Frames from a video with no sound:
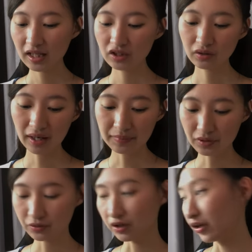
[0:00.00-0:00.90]
So I'm
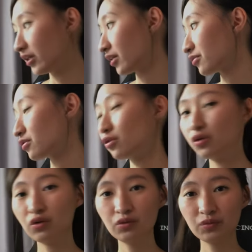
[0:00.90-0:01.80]
so sorry, there's
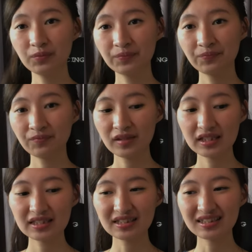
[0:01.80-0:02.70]
no
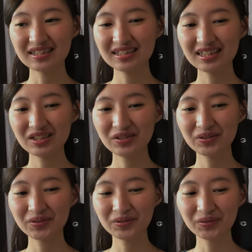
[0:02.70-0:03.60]
certainty
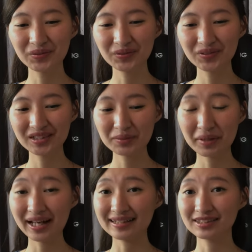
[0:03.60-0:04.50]
to
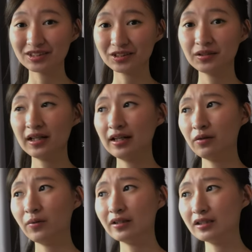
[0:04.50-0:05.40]
my answer,
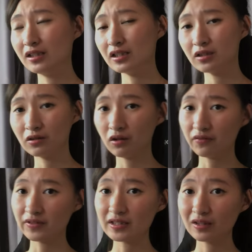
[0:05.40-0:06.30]
whether digital or
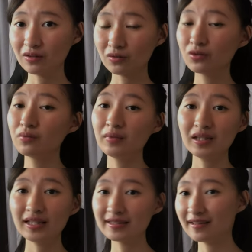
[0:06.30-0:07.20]
physical. To
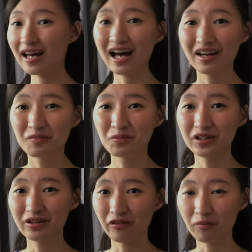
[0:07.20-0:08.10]
me, it's a
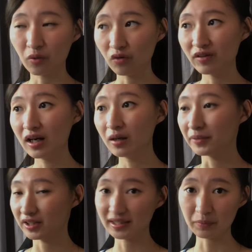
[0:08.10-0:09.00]
hybrid of both,
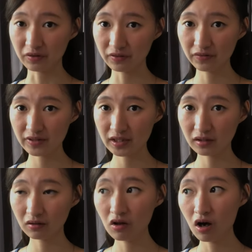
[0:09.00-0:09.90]
because I prefer
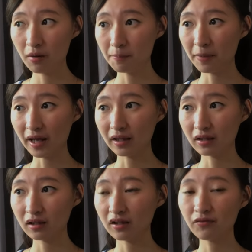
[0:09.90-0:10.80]
physical, but
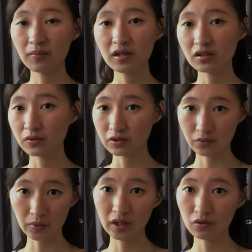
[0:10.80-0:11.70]
the information was
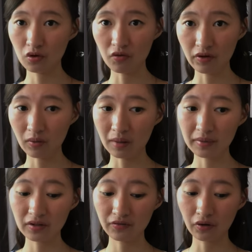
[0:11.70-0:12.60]
way too
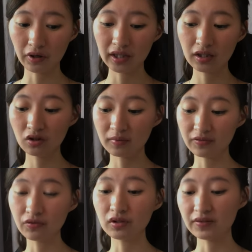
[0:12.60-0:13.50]
overwhelming for it to be
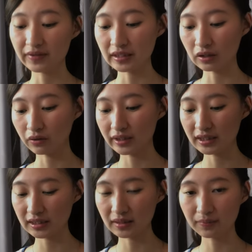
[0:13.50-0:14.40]
fully physical. It's
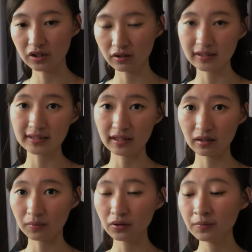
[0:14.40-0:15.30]
just simply not
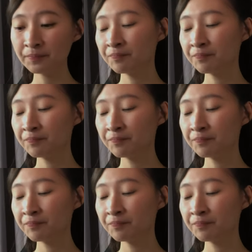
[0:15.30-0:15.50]
sustainable.